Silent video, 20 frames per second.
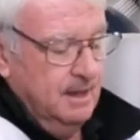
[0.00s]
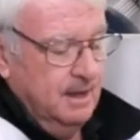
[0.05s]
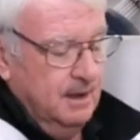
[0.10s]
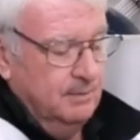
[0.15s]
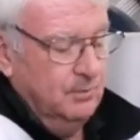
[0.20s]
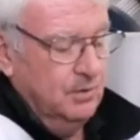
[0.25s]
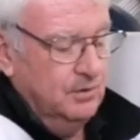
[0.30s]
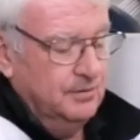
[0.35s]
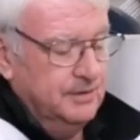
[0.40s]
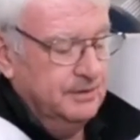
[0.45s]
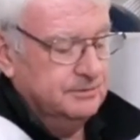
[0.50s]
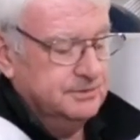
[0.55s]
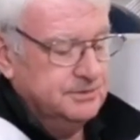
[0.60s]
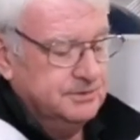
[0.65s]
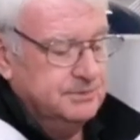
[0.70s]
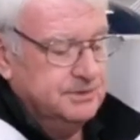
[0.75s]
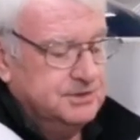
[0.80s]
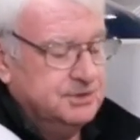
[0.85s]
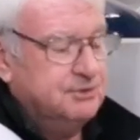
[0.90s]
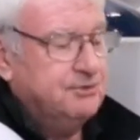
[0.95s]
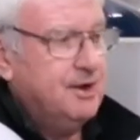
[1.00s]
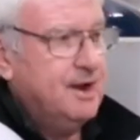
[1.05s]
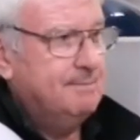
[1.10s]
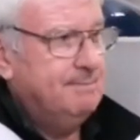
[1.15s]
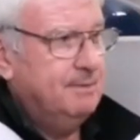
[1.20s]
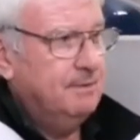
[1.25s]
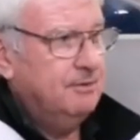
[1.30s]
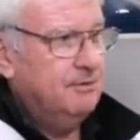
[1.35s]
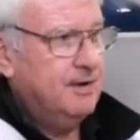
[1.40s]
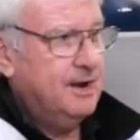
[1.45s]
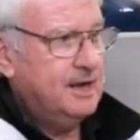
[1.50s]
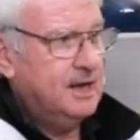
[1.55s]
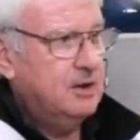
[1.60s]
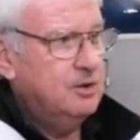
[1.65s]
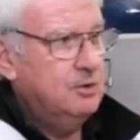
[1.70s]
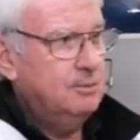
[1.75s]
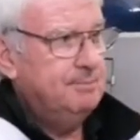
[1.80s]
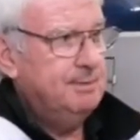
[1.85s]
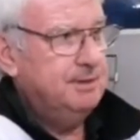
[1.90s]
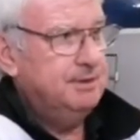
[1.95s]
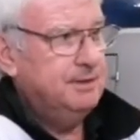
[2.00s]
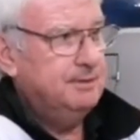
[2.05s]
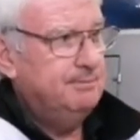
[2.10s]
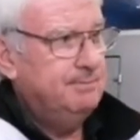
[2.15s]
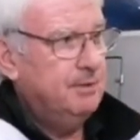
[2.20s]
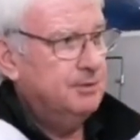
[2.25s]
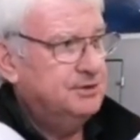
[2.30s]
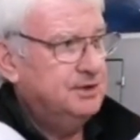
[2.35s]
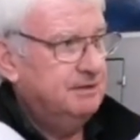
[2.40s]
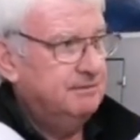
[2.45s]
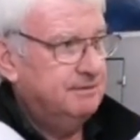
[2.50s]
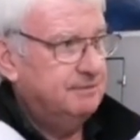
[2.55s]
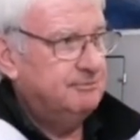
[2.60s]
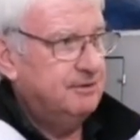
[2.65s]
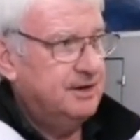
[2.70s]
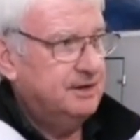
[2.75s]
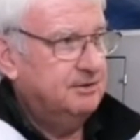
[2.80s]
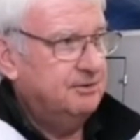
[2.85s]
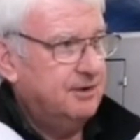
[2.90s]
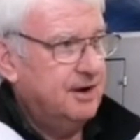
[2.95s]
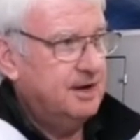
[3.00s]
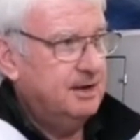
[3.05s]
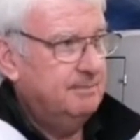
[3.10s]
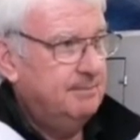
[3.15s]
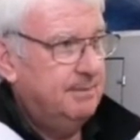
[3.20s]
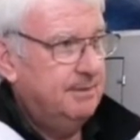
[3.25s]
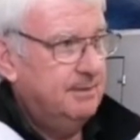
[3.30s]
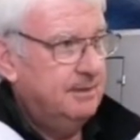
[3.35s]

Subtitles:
And what they'll do is crack open the body of the red grape,